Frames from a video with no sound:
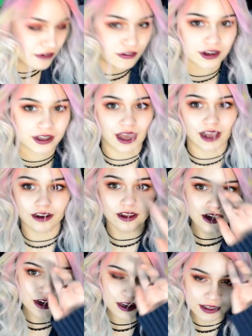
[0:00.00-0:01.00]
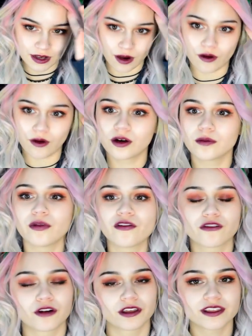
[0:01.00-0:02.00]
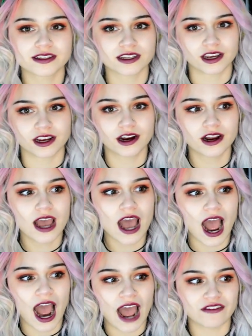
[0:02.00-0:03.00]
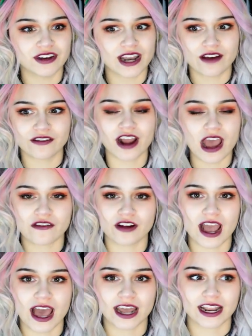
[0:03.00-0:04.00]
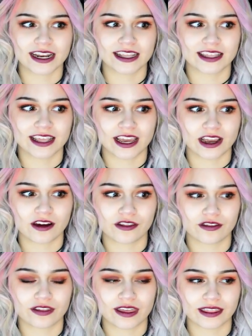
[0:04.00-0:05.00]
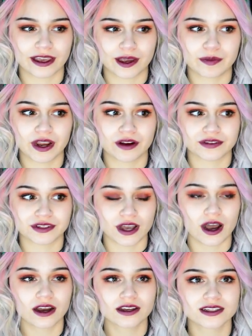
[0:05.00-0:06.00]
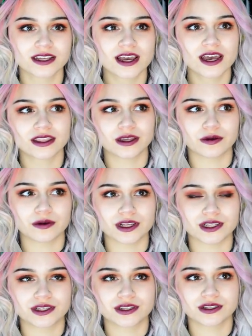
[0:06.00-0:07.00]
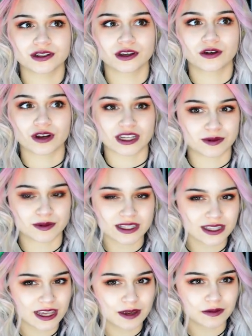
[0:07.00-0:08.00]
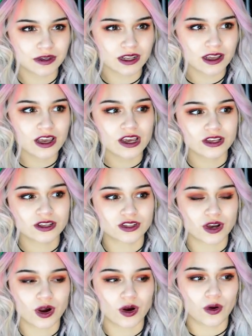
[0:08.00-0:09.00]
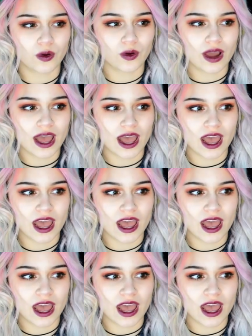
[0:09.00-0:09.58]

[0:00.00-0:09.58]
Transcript: ever again. So before this year, I've never ever had anything other than like a pair of socks that was Christmas themed. So